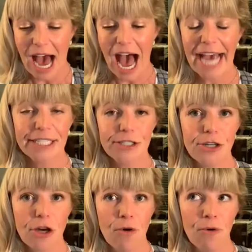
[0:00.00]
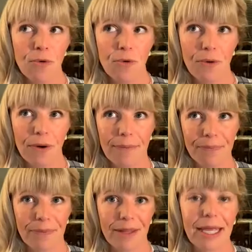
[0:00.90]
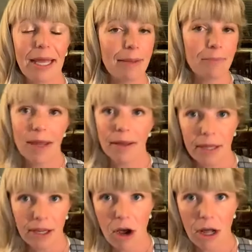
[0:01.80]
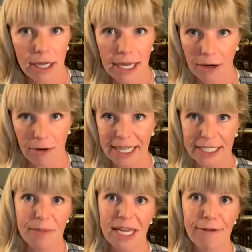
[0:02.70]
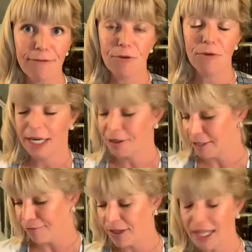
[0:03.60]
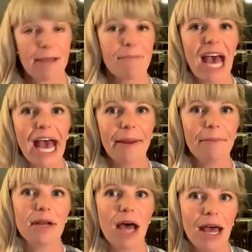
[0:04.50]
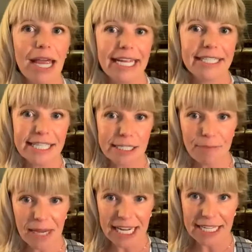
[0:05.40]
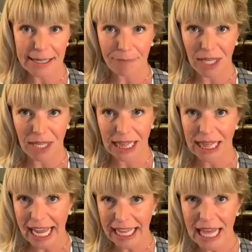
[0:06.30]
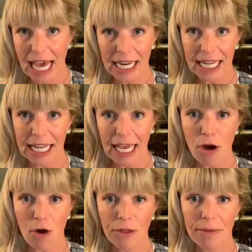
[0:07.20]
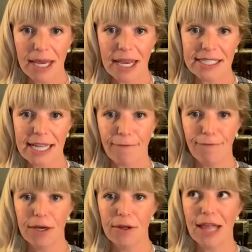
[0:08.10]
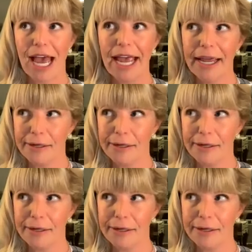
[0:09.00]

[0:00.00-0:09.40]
I don't, and y'all can correct me if you hear differently, but I'm not anticipating something like that again, only because I feel like